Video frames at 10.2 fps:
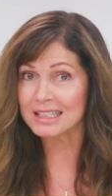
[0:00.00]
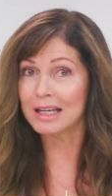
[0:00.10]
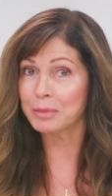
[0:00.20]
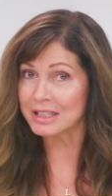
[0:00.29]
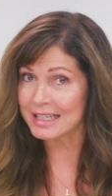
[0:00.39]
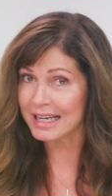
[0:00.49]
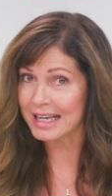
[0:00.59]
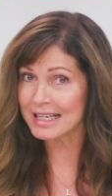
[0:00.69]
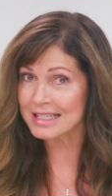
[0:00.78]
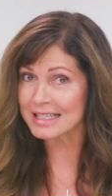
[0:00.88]
in a couple of
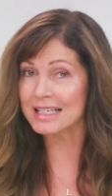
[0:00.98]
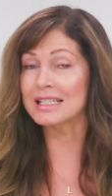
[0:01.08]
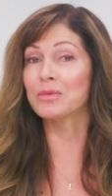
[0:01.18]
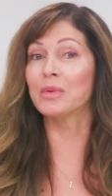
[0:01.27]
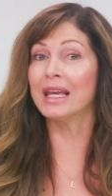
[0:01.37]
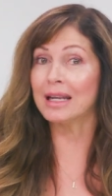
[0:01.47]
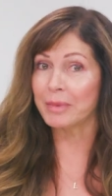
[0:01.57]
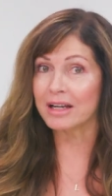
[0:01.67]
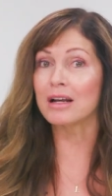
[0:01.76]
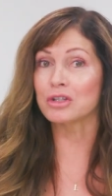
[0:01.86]
days because we had
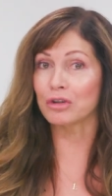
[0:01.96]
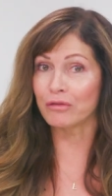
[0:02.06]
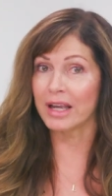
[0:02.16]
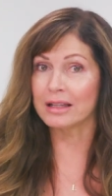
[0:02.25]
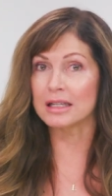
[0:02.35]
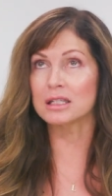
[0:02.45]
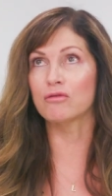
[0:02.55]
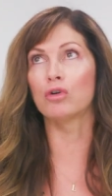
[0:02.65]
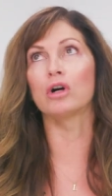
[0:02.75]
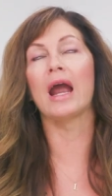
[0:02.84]
been on surveillance
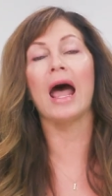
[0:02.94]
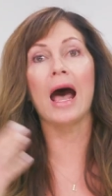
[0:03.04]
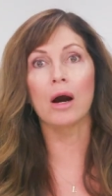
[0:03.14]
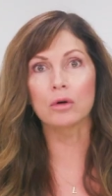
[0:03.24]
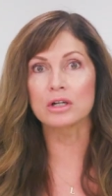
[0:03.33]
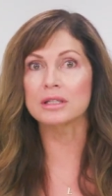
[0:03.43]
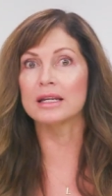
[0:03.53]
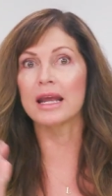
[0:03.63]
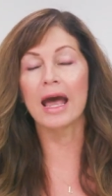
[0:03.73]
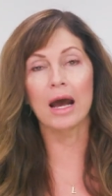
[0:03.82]
for hours
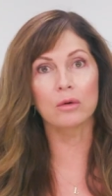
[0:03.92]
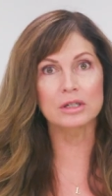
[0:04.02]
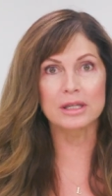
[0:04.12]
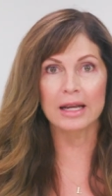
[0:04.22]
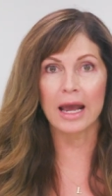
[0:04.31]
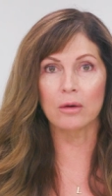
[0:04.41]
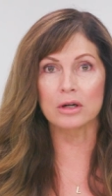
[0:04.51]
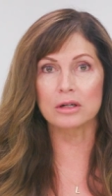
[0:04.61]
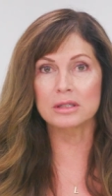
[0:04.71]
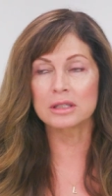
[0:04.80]
and hours and
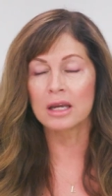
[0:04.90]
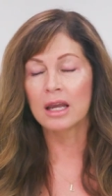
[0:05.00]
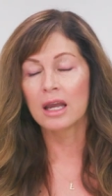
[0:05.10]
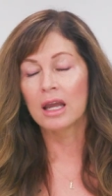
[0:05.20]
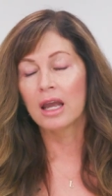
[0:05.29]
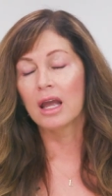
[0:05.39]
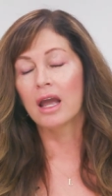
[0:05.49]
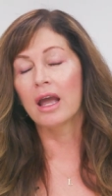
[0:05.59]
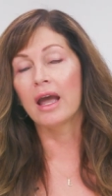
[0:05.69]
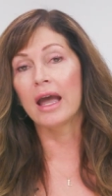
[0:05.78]
hours.
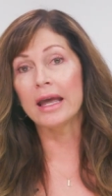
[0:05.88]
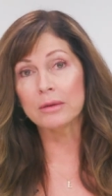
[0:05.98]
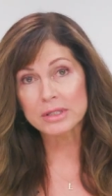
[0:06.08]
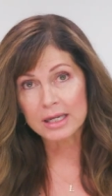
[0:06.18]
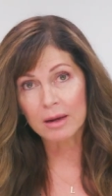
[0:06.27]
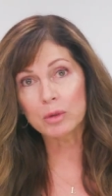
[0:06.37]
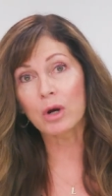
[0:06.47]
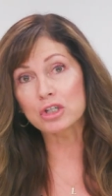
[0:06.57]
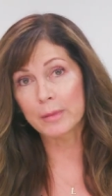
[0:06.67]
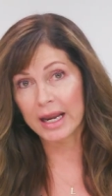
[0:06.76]
And it was time to
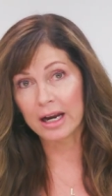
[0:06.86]
wash my